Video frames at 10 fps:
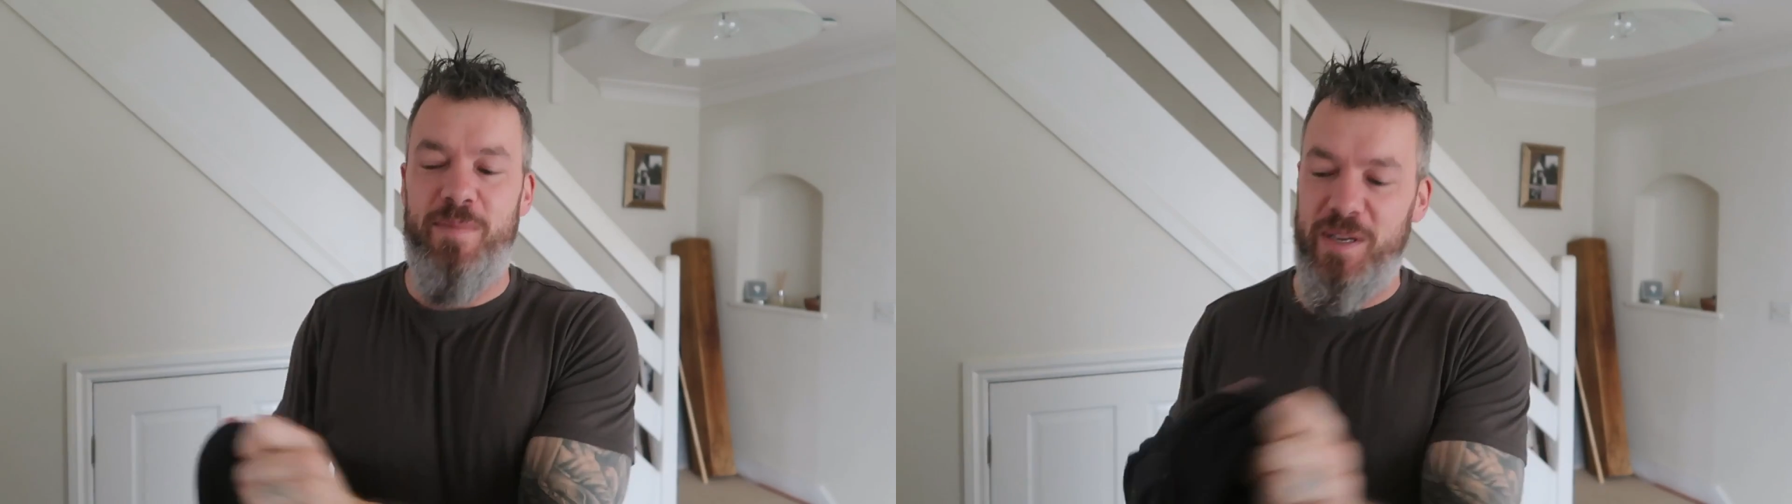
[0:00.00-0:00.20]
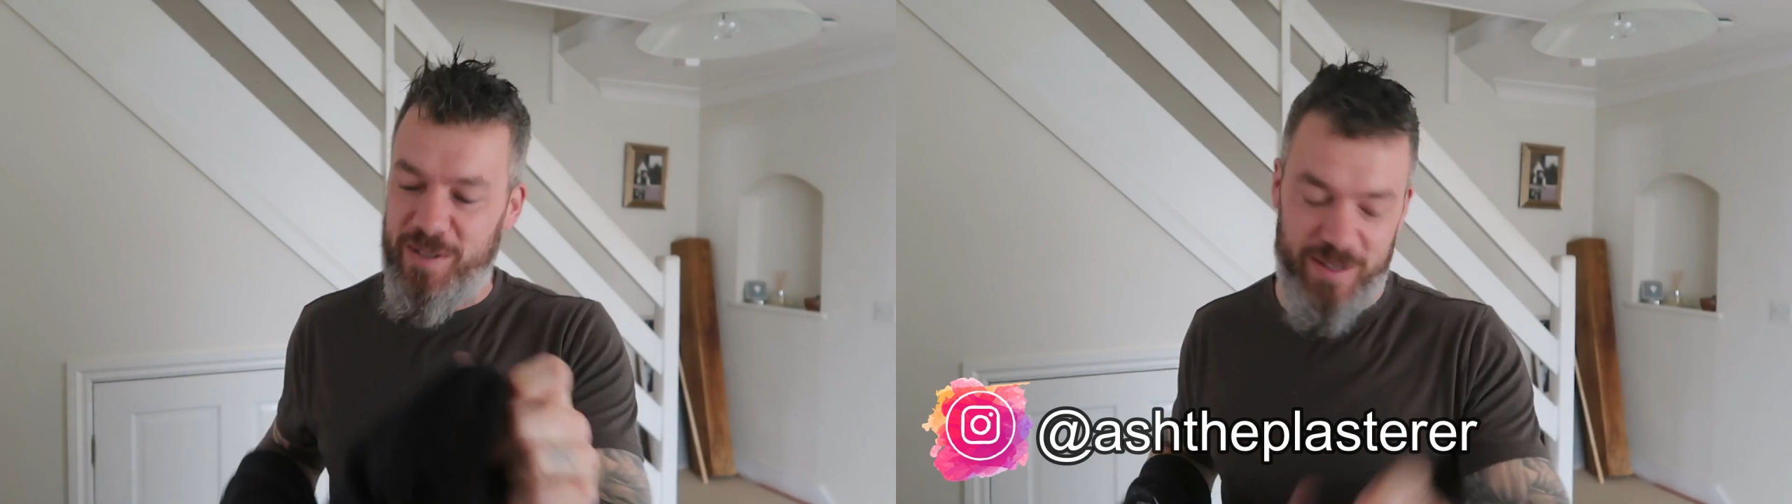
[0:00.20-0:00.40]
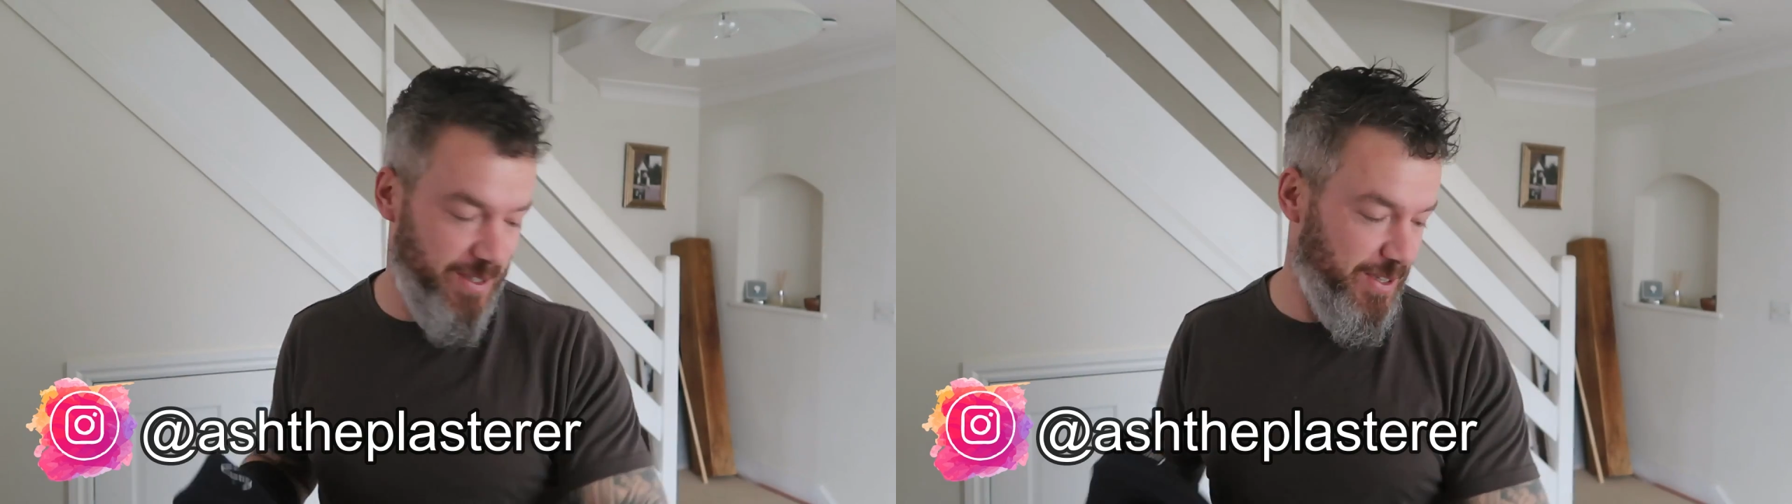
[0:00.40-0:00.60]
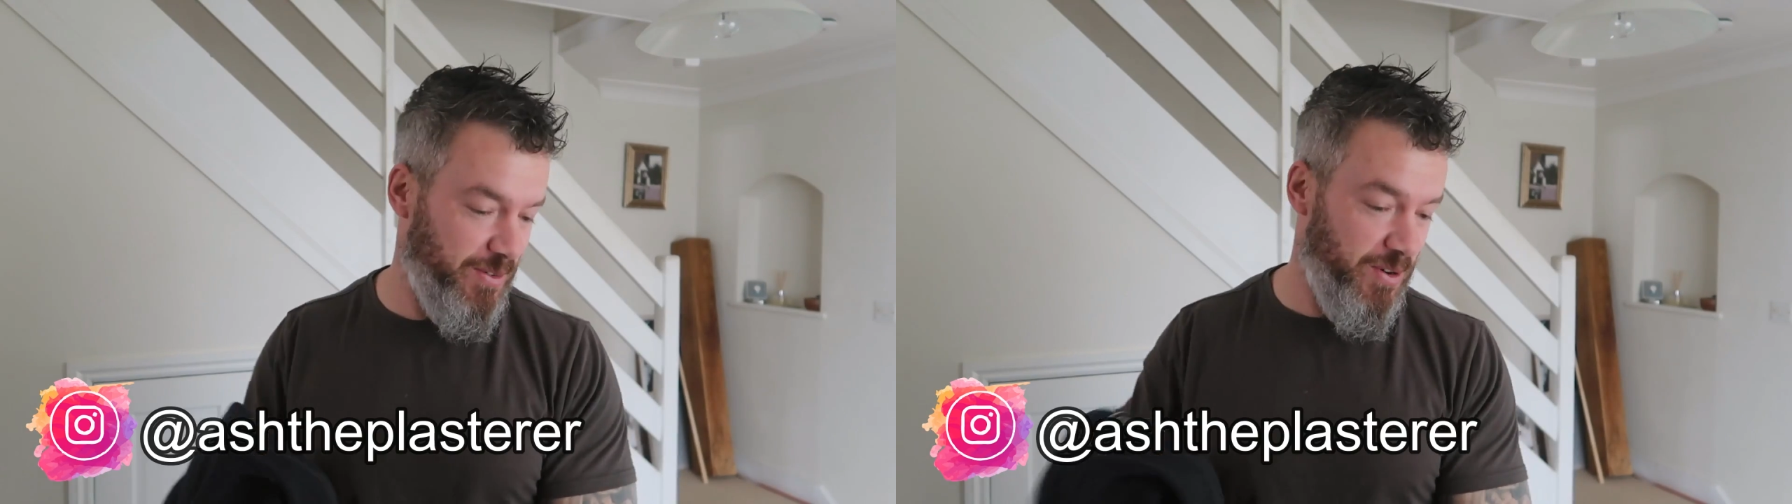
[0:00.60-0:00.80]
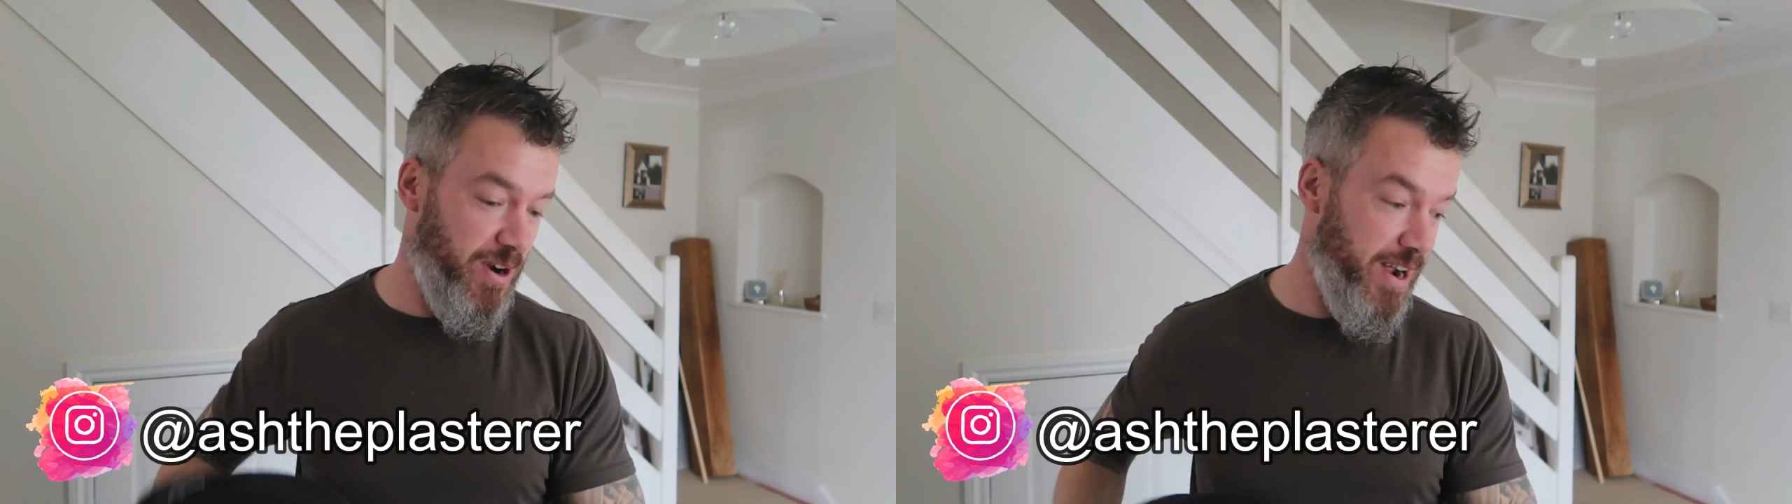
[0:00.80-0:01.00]
business,
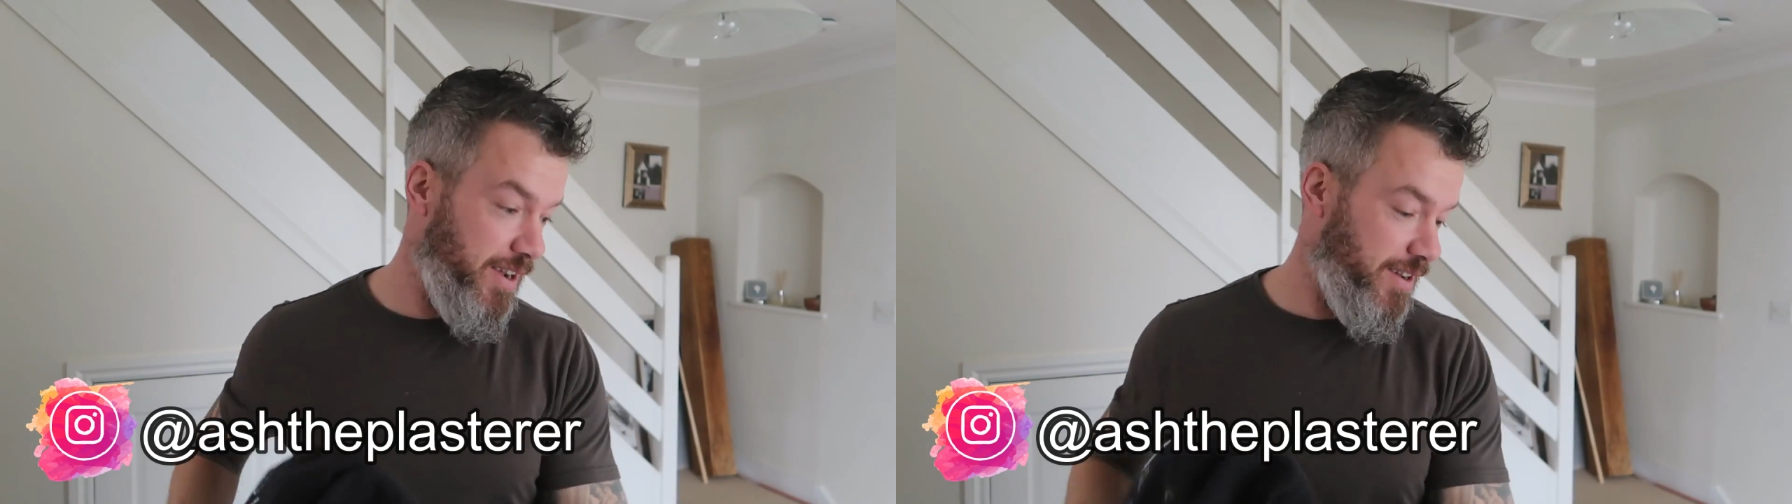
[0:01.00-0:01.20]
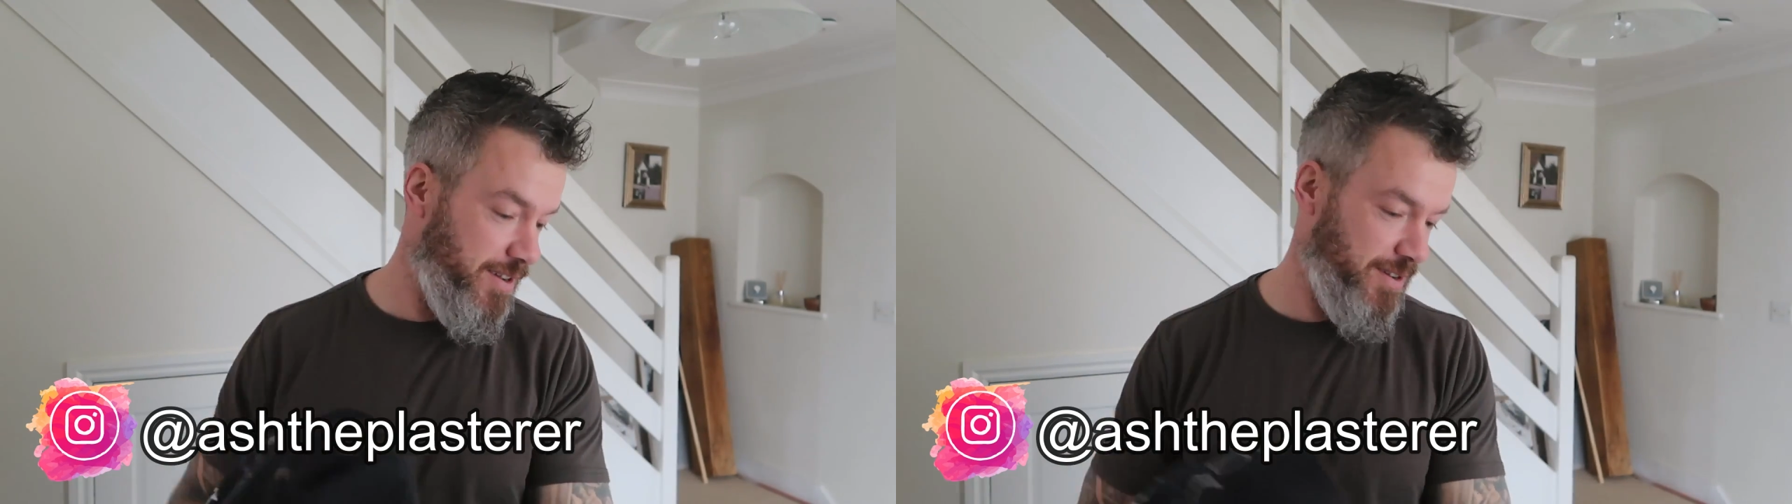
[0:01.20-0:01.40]
right?